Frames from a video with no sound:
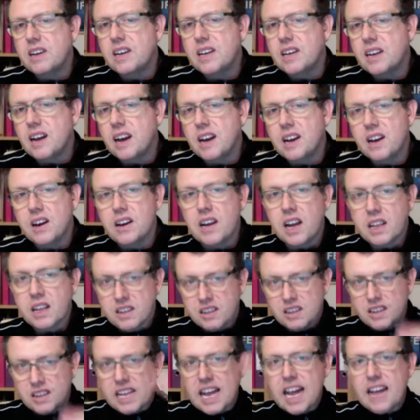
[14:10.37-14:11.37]
And I
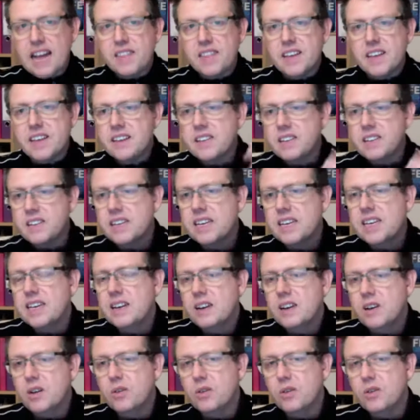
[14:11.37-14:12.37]
understand these
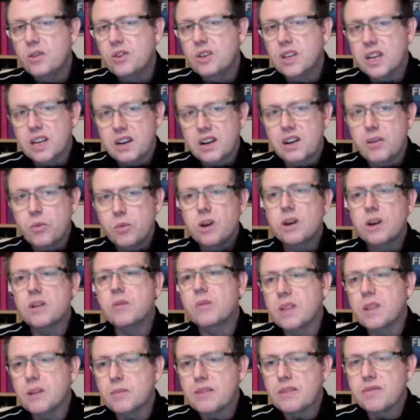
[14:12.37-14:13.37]
laws and I work
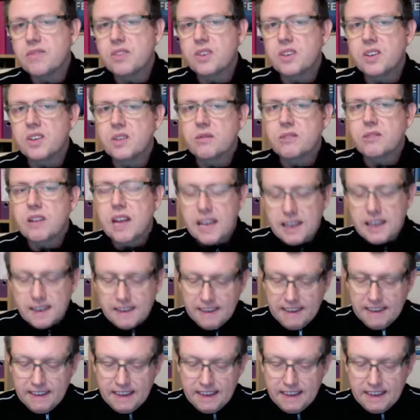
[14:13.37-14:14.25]
with them every single day.